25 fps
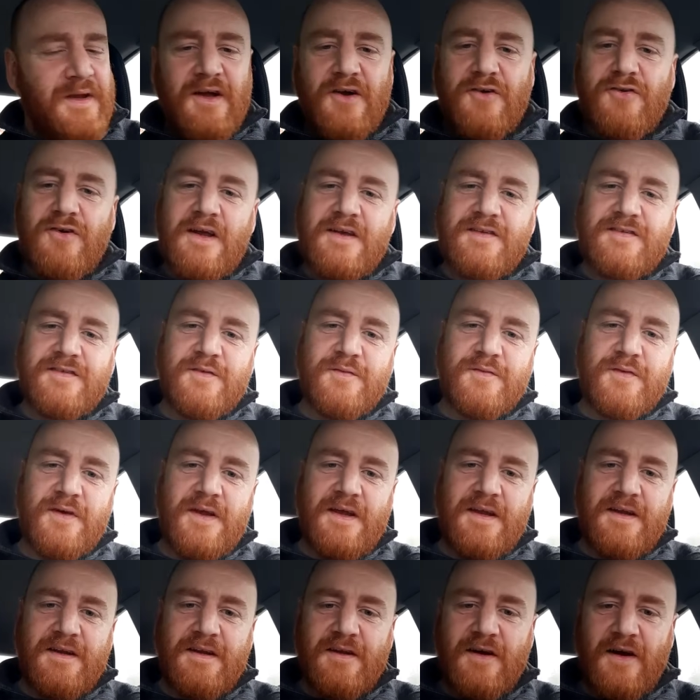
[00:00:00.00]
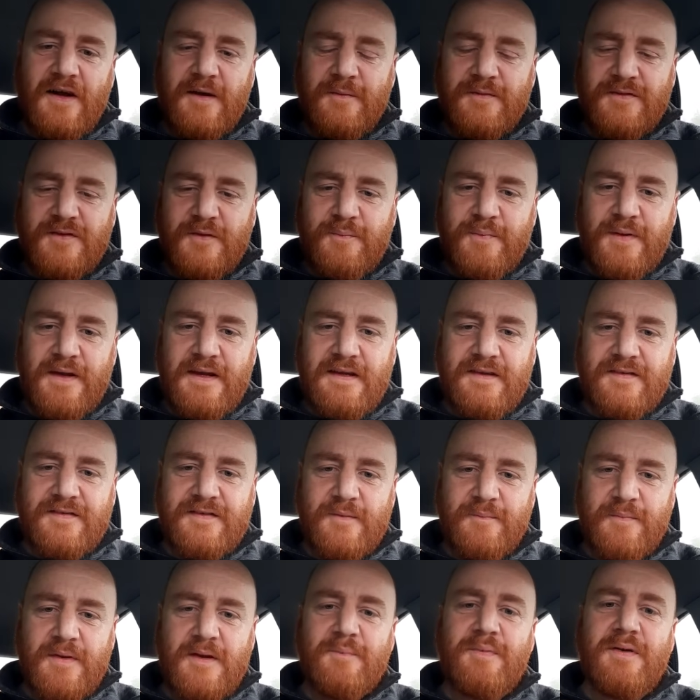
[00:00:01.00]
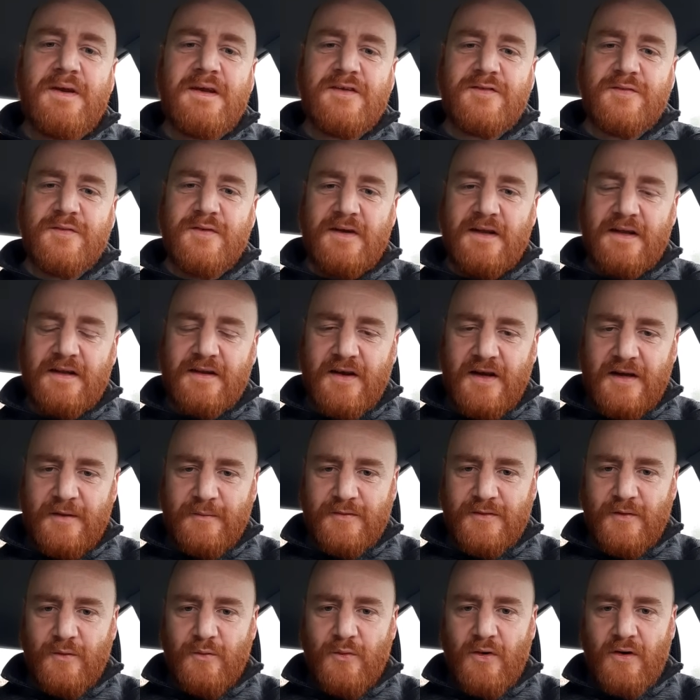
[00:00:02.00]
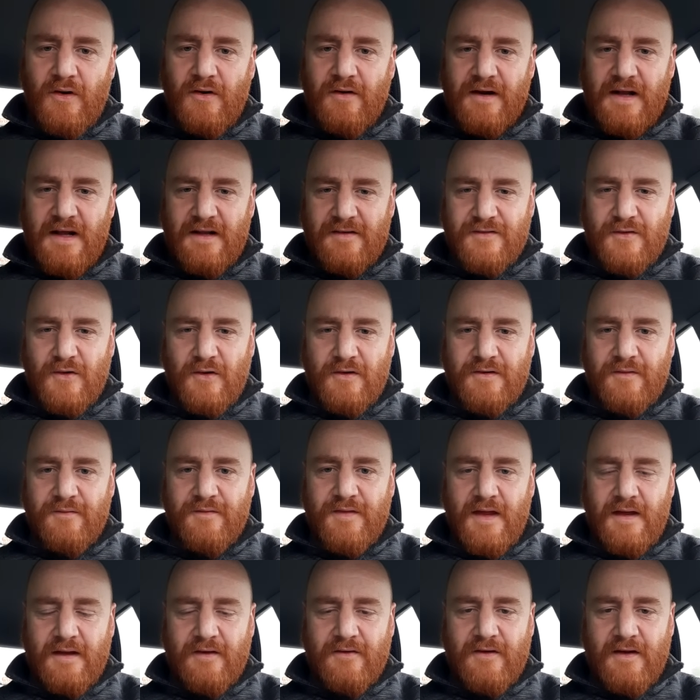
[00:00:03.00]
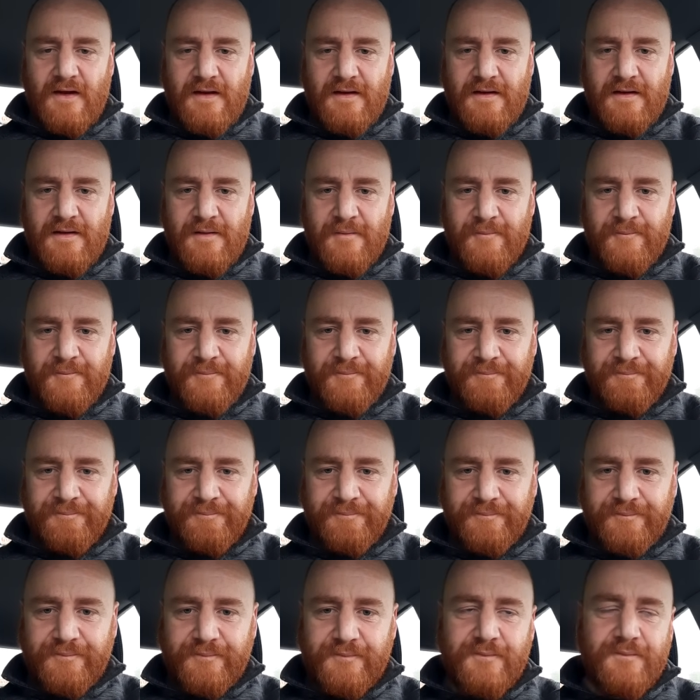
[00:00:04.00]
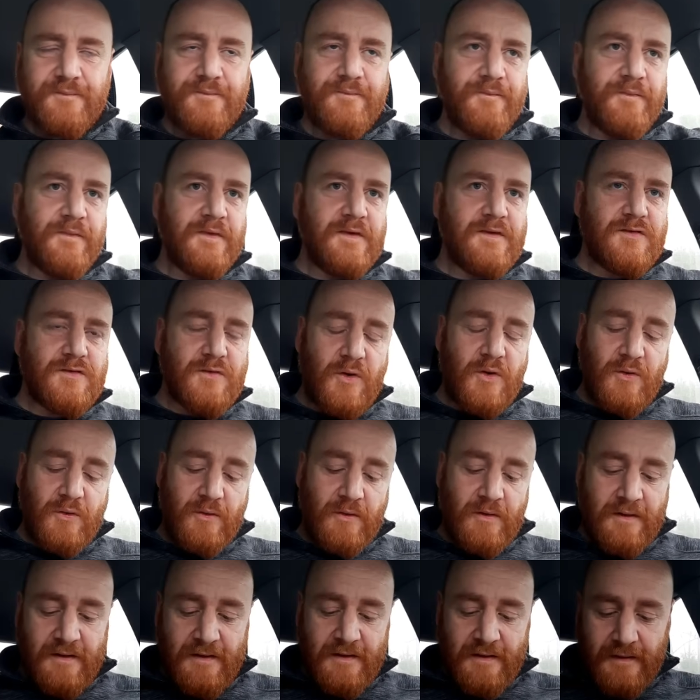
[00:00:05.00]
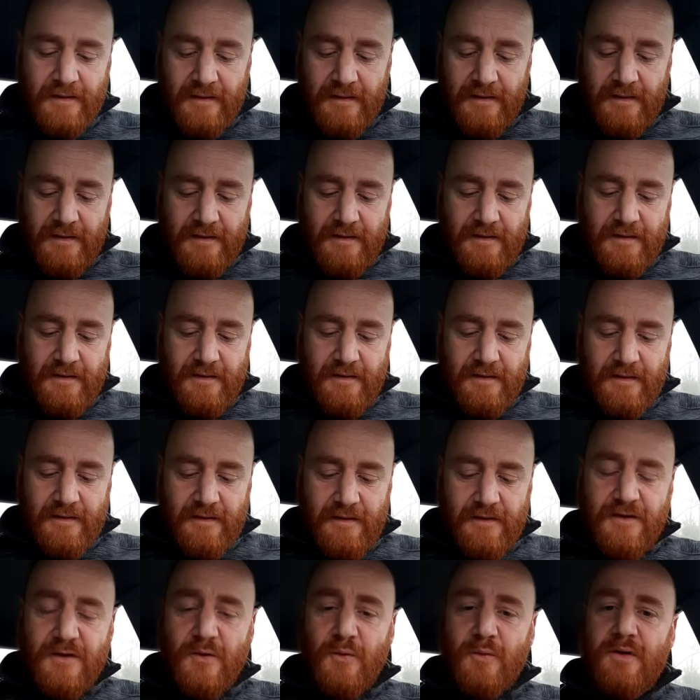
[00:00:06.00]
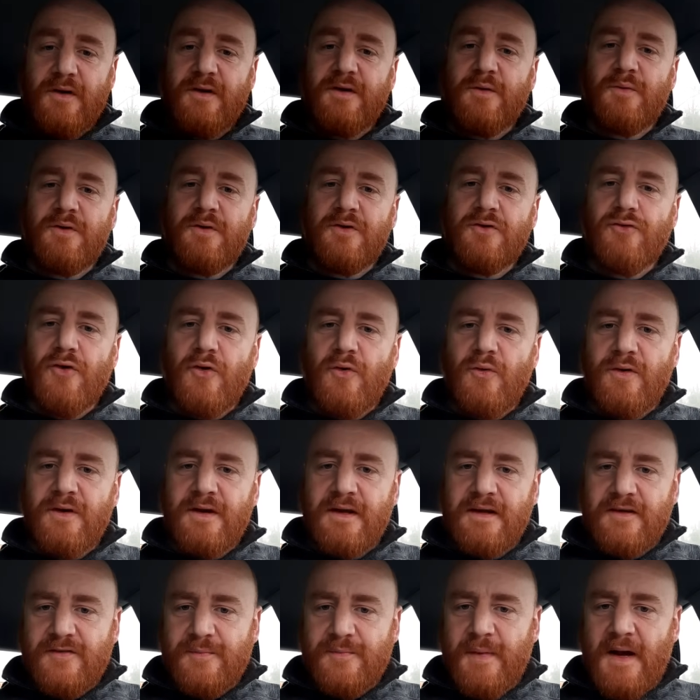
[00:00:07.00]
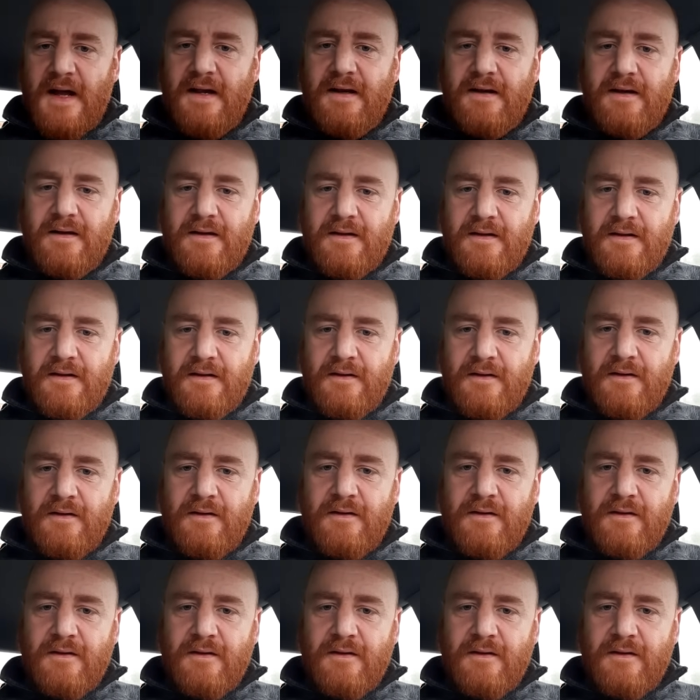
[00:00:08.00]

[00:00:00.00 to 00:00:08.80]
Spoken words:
be aggressive in times of peace and be peaceful in times of war, that sort of thing, right? So you would grow and expand.